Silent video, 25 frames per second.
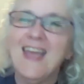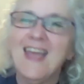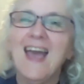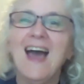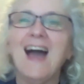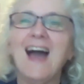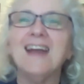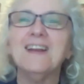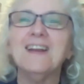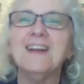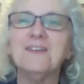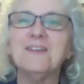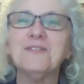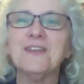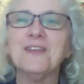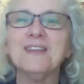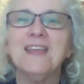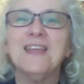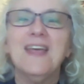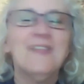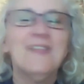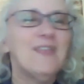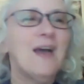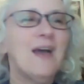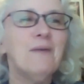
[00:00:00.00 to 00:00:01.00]
I don't think
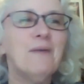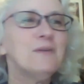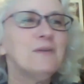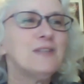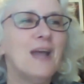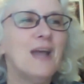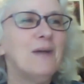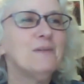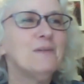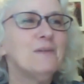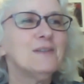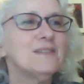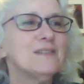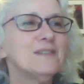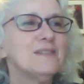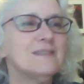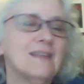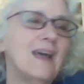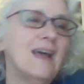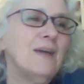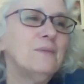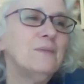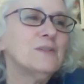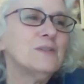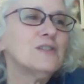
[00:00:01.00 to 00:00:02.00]
that was,
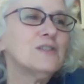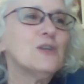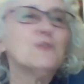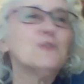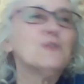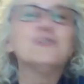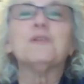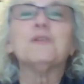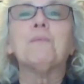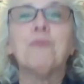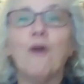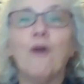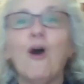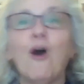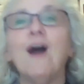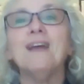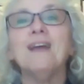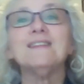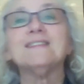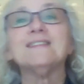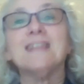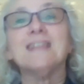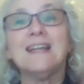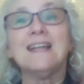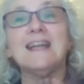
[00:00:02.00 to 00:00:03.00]
I was so
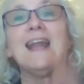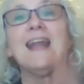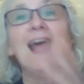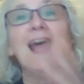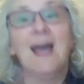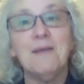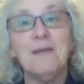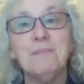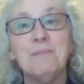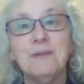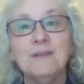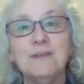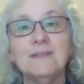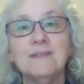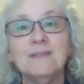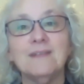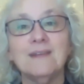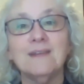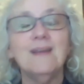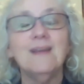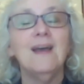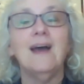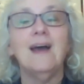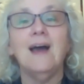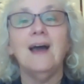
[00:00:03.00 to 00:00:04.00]
surprised that it happened.
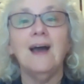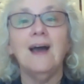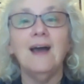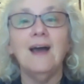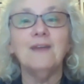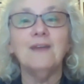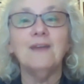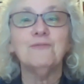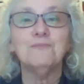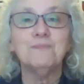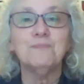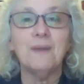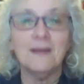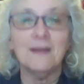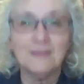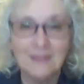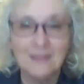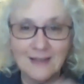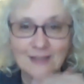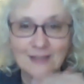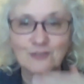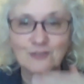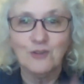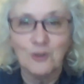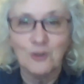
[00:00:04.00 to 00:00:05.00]
I
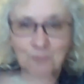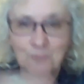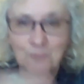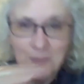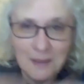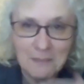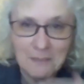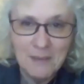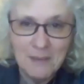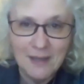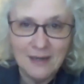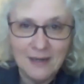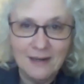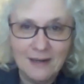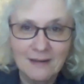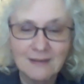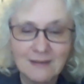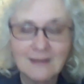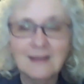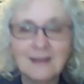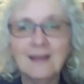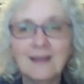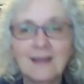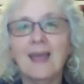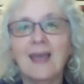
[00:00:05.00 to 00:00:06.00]
think it took me a minute.
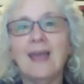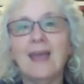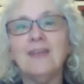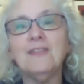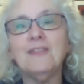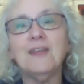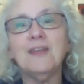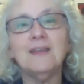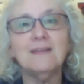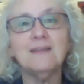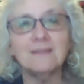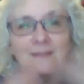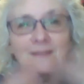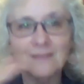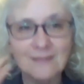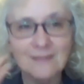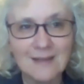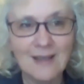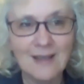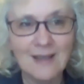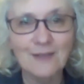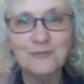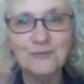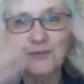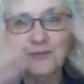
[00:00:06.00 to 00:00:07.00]
And then
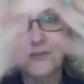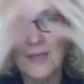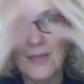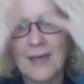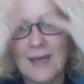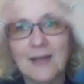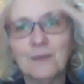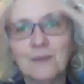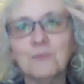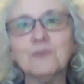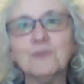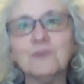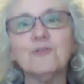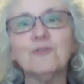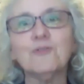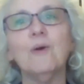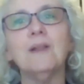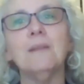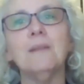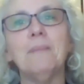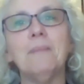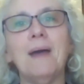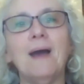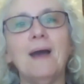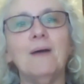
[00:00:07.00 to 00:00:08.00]
after that, it was all
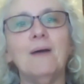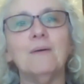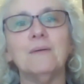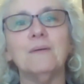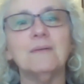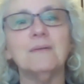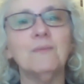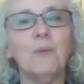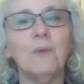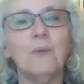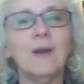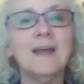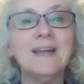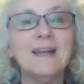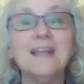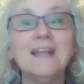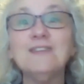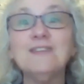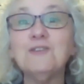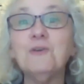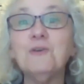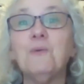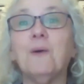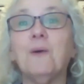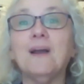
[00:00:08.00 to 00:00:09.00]
about, what can I
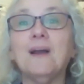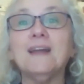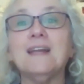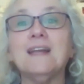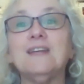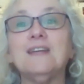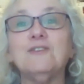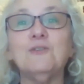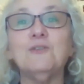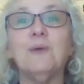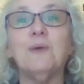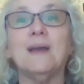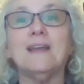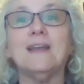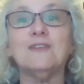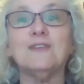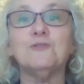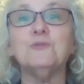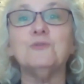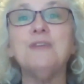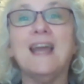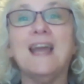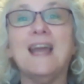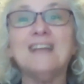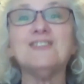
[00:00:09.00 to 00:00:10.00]
do? What can I do? I could
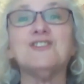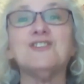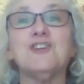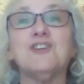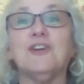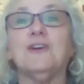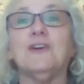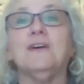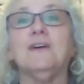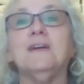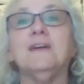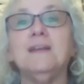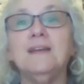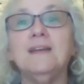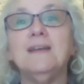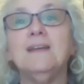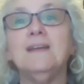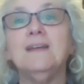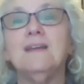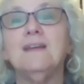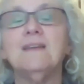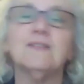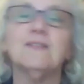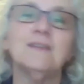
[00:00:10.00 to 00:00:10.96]
do next year. So